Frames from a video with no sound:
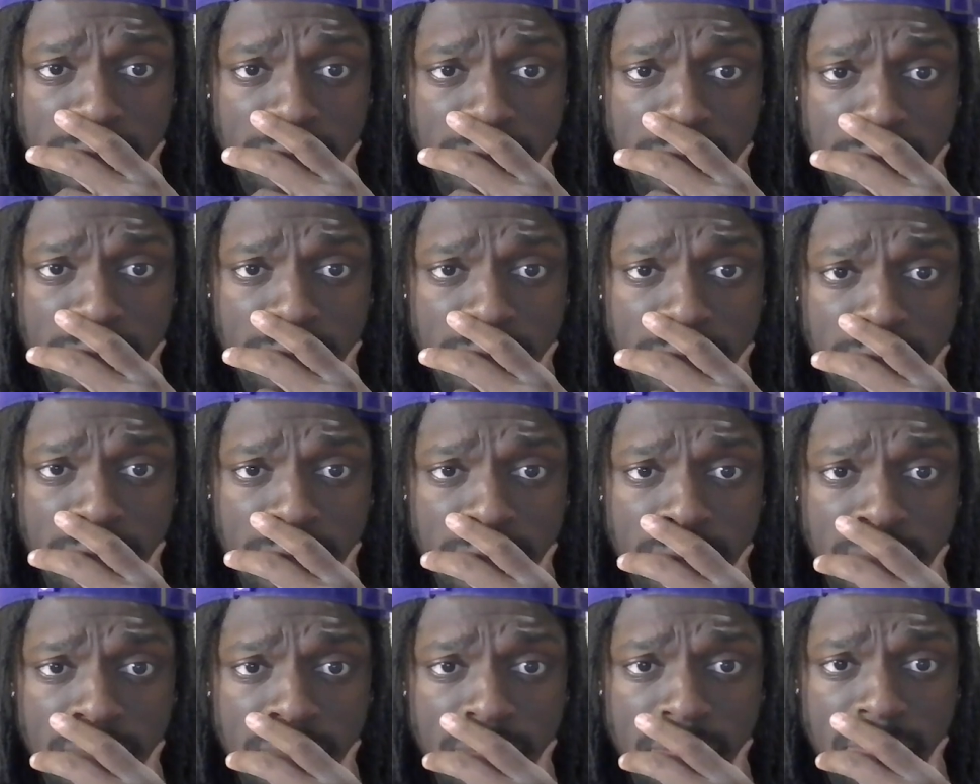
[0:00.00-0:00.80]

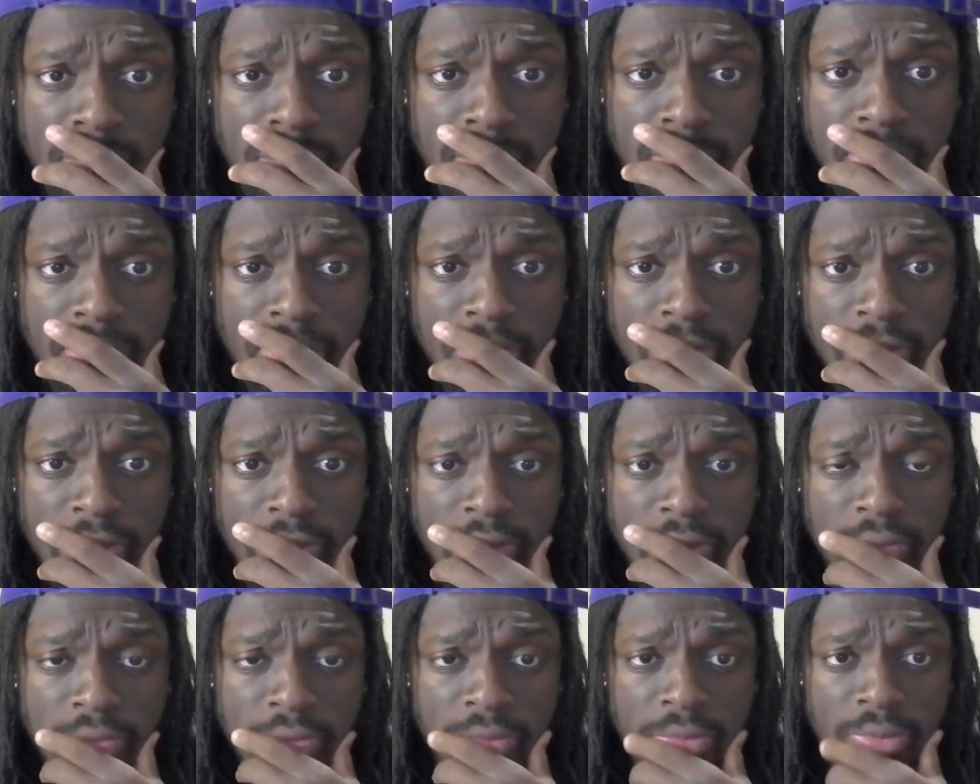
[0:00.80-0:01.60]

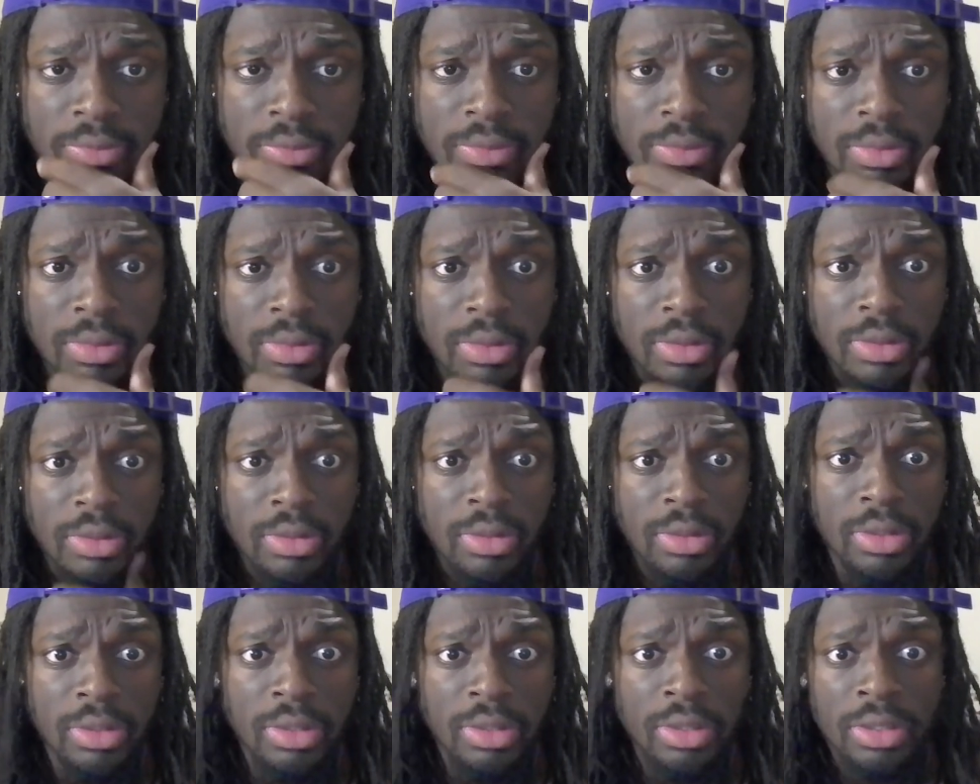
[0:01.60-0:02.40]

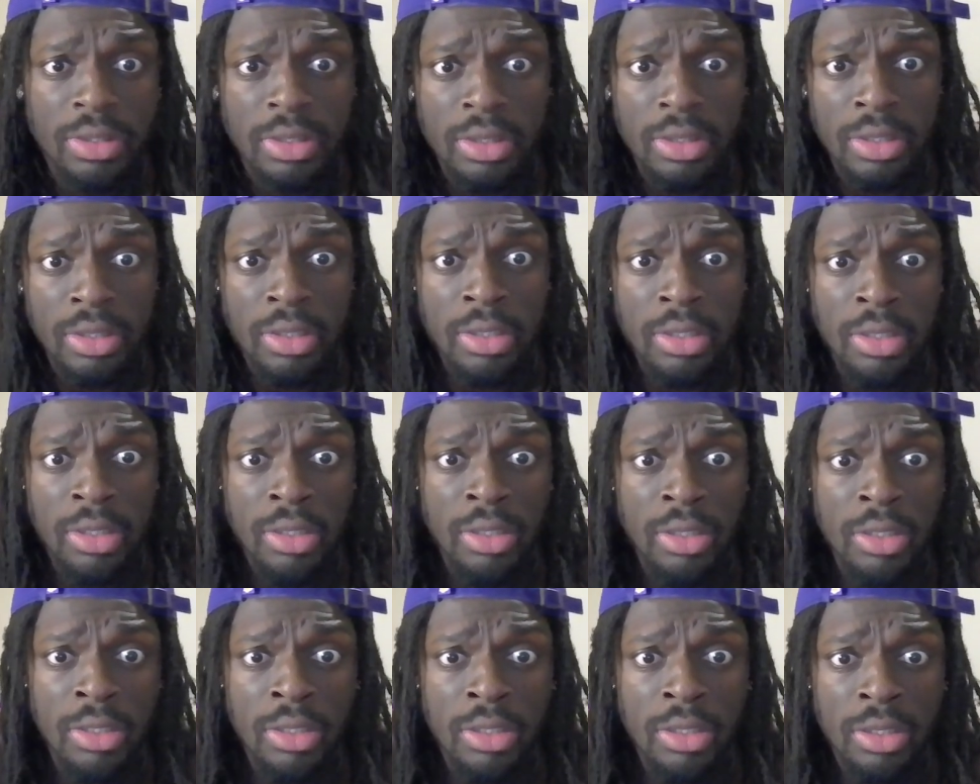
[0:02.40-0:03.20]

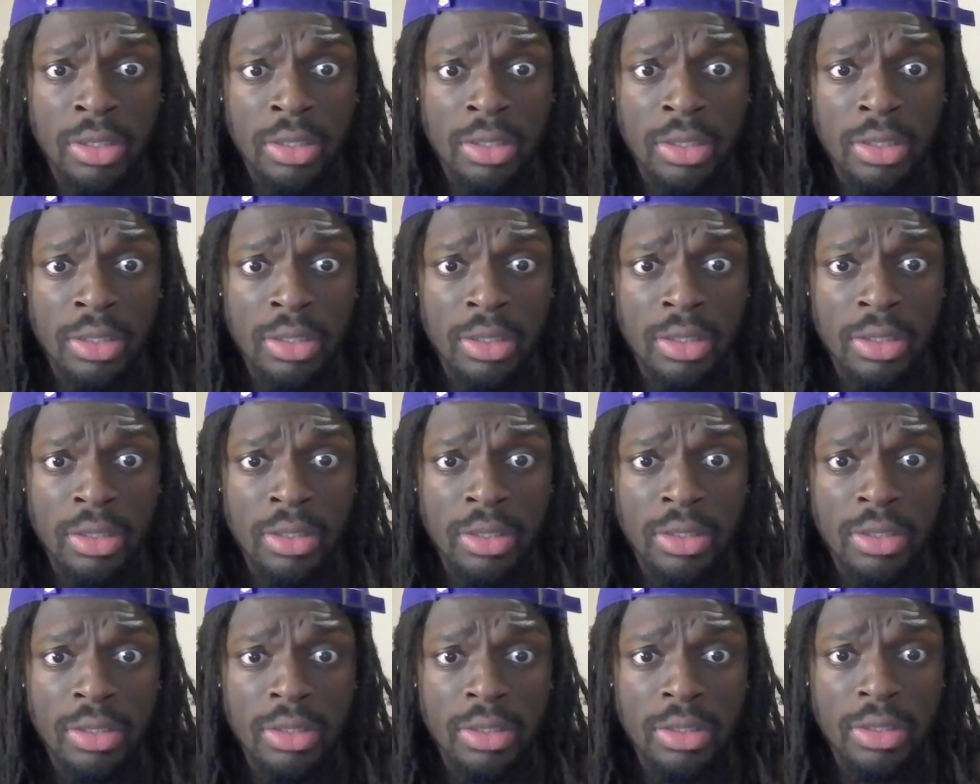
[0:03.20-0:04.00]

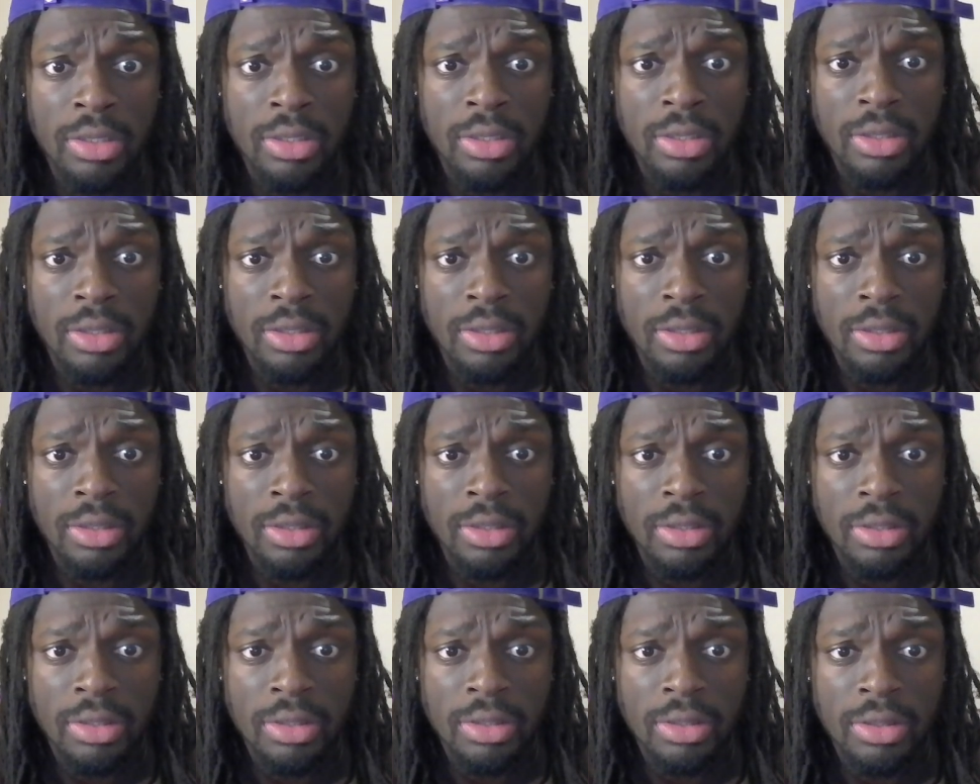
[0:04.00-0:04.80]

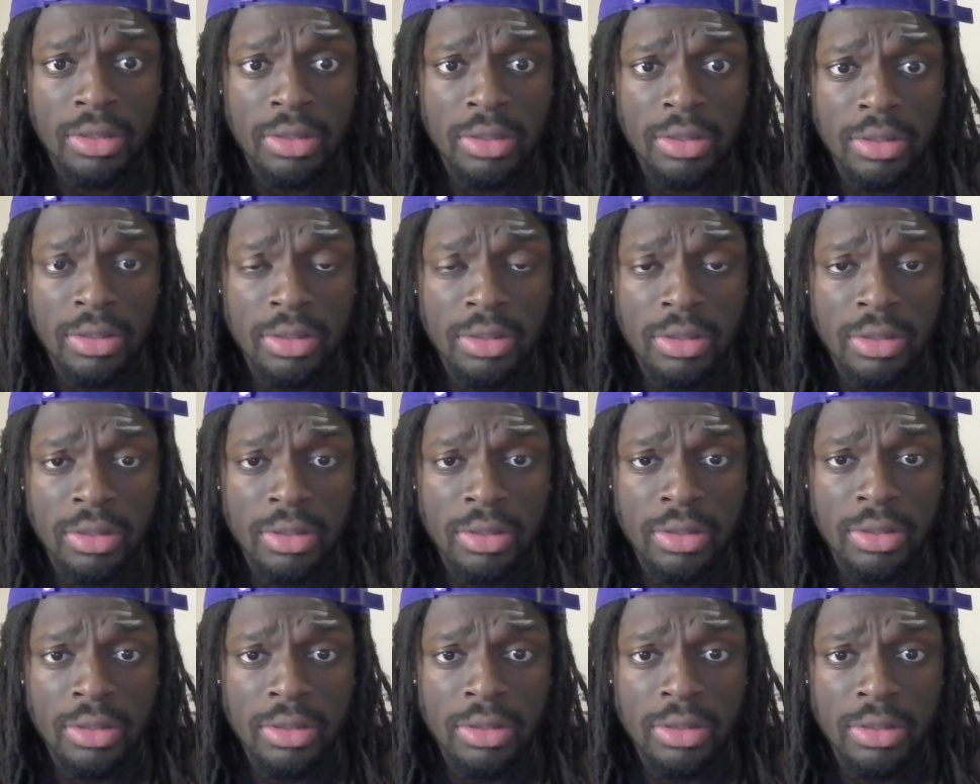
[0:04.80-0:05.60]

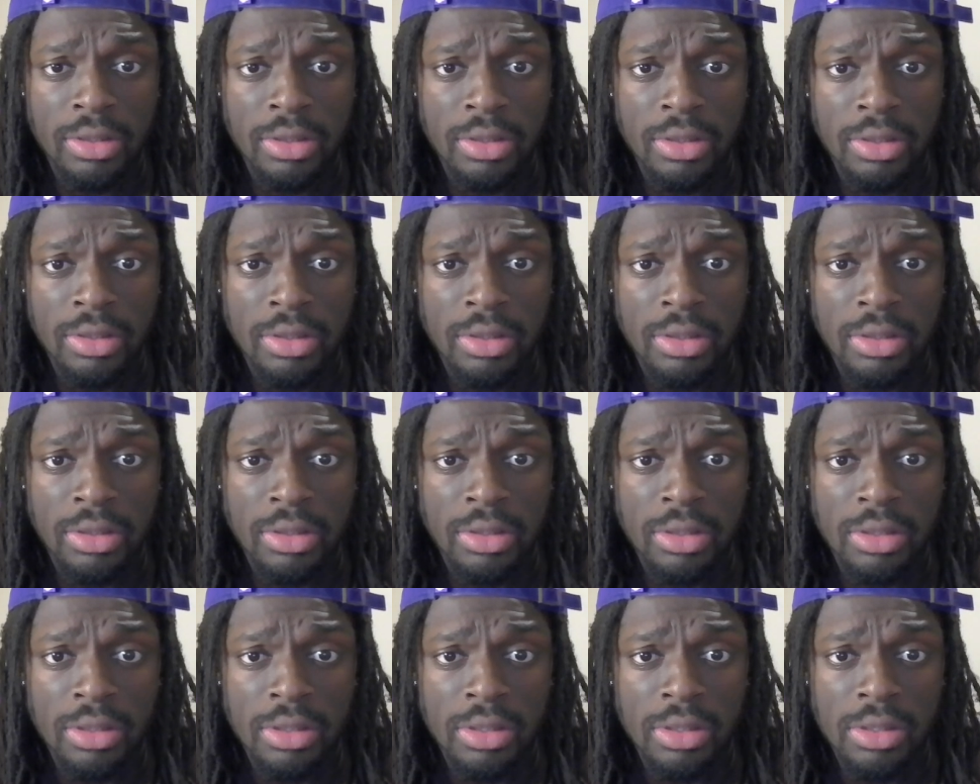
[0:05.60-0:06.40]

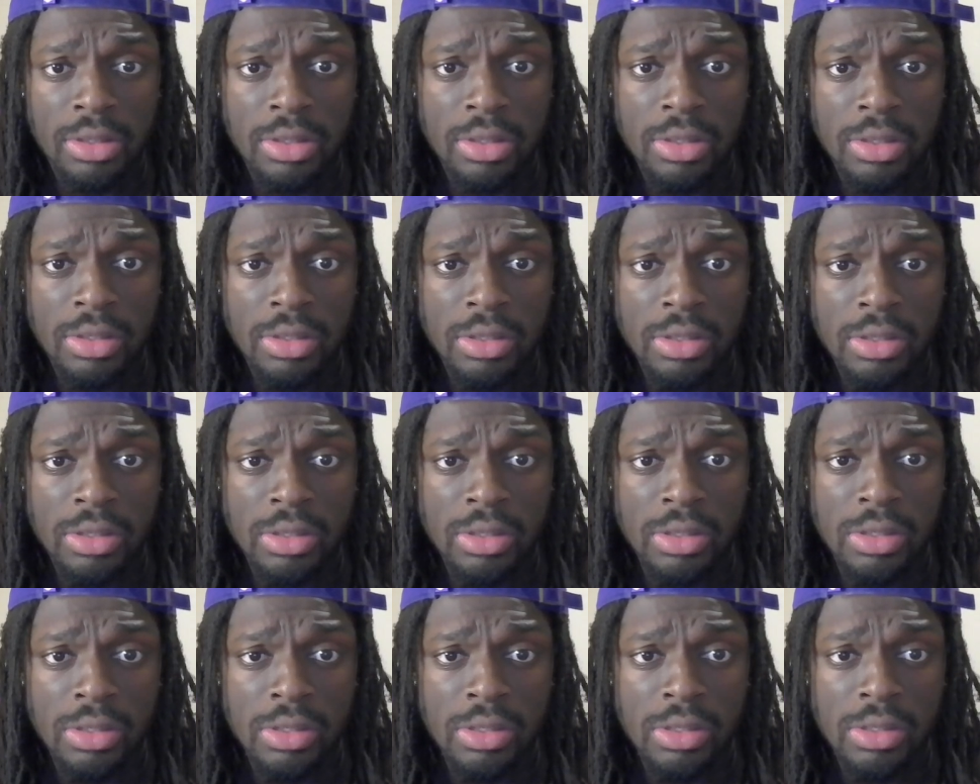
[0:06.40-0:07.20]

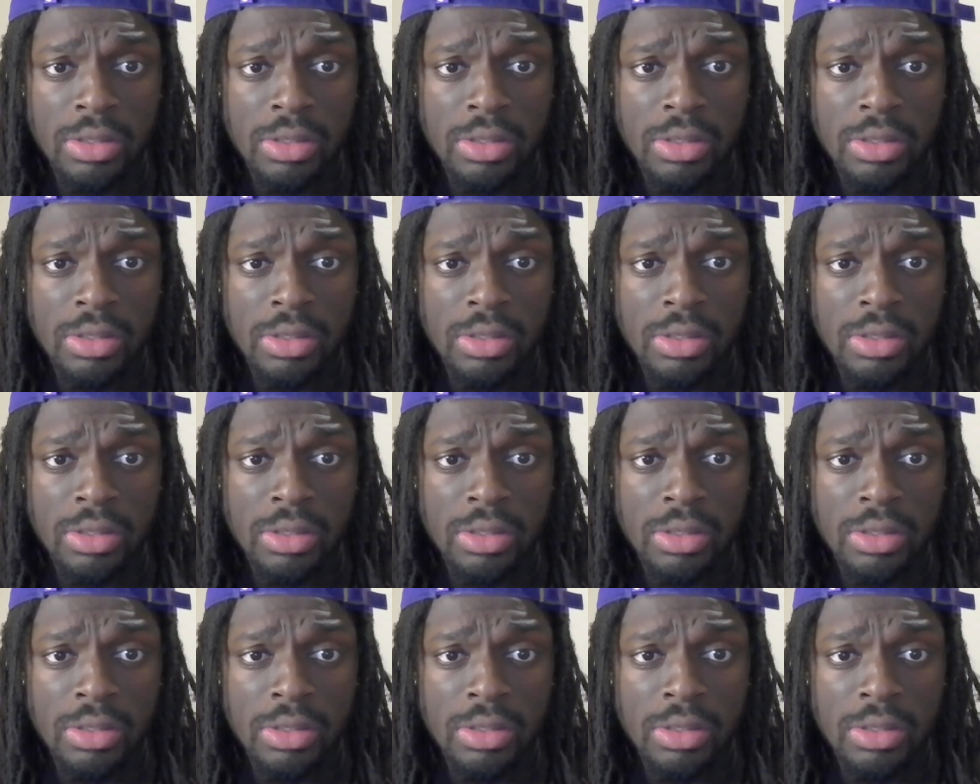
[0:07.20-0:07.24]
Nobody speaks.